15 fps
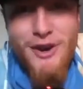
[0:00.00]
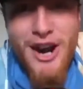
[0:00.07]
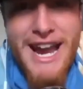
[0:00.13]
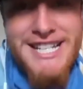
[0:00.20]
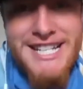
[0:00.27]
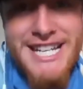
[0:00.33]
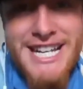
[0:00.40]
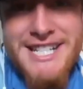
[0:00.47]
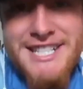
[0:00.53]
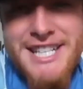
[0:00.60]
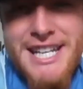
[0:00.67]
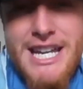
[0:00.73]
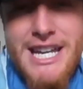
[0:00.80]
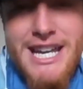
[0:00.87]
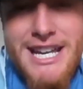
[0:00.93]

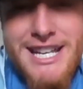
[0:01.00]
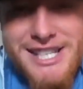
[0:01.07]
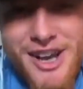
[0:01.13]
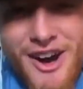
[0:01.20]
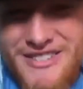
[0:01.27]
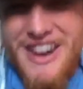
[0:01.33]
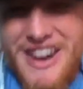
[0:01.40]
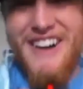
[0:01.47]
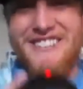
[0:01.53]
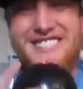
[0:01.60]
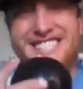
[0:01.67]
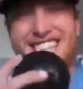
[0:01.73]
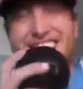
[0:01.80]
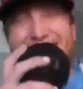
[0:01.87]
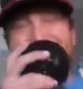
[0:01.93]
AT&T. No, I'm
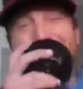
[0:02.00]
just kidding.